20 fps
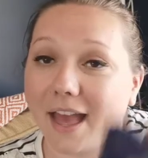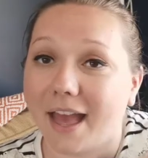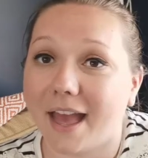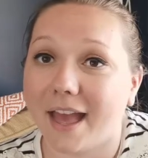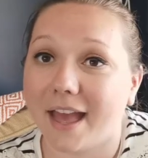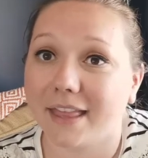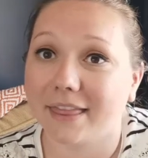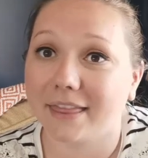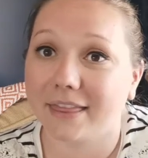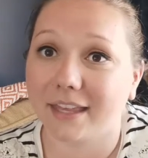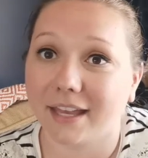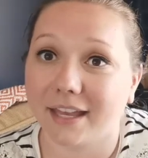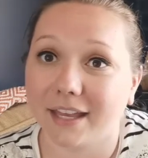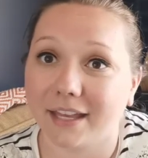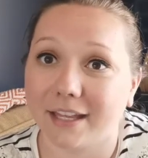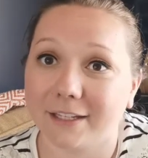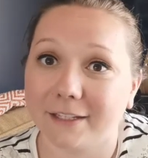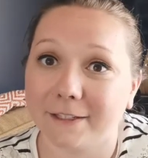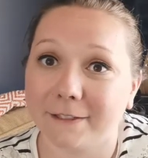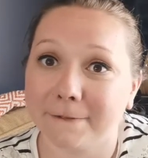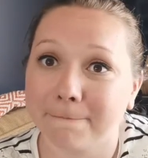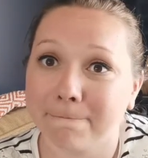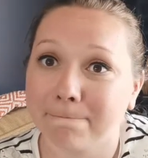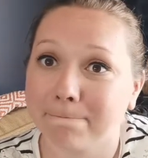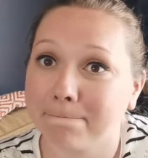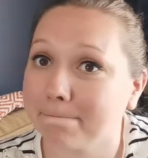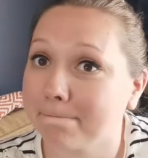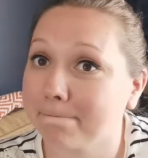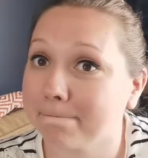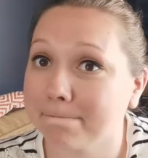And then
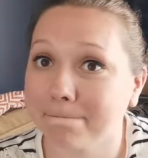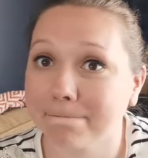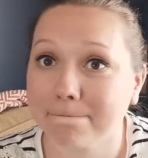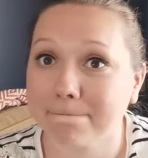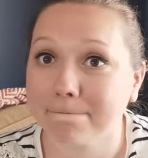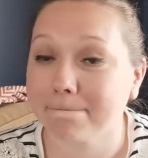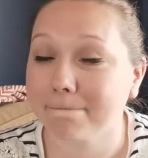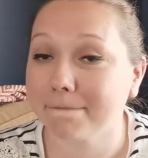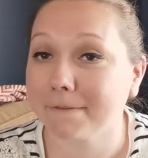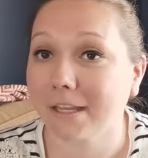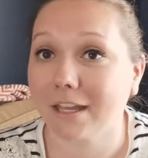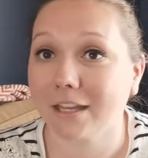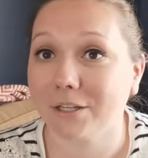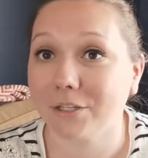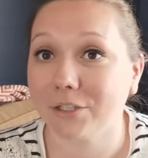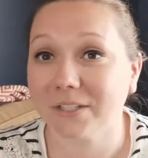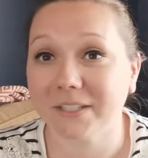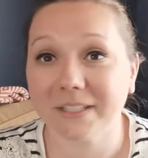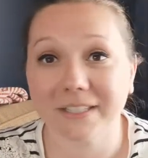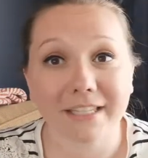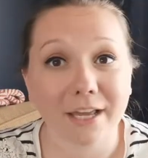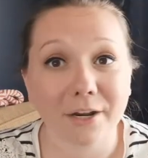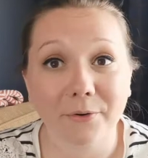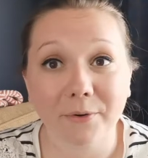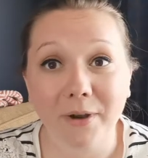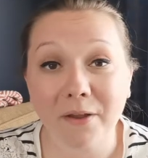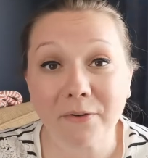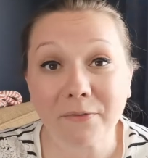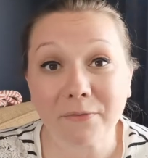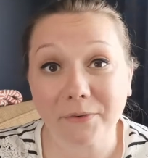it just sat
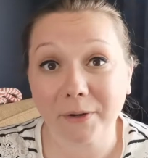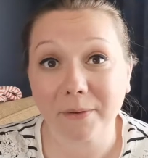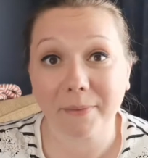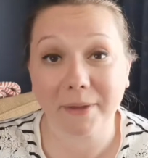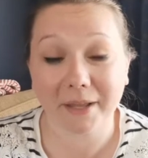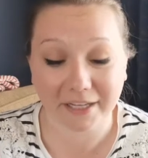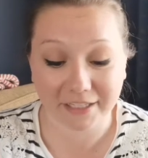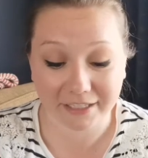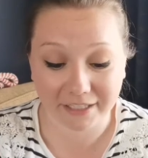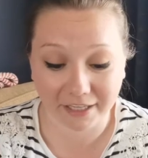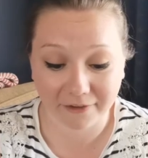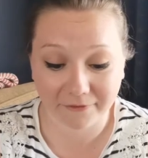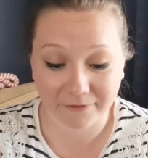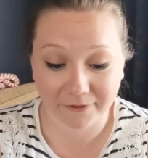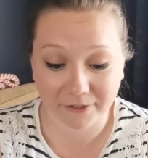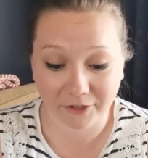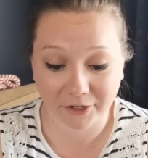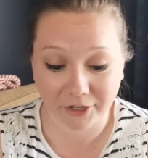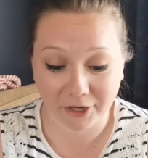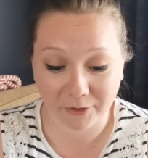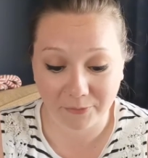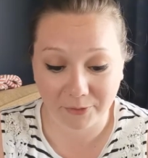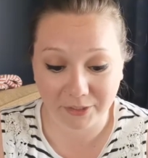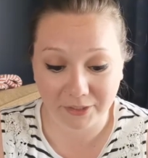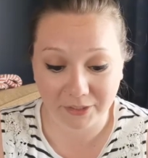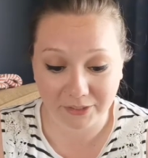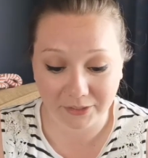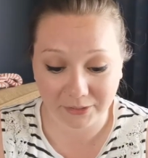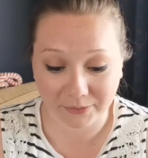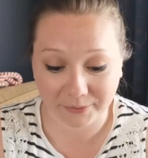around for a bit until I figured out
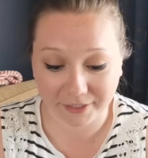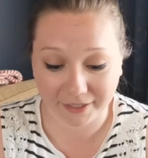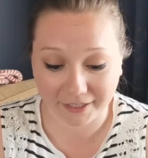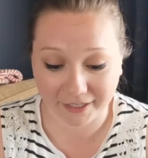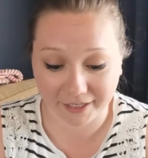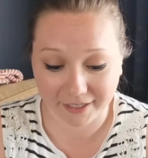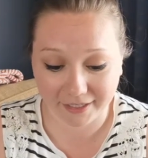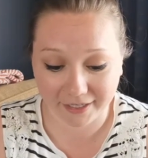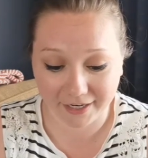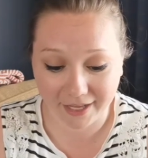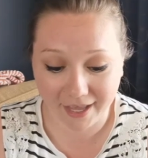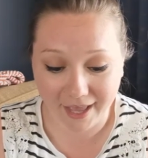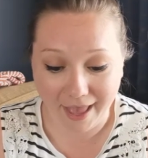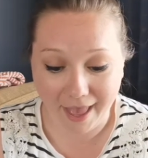what to do with it.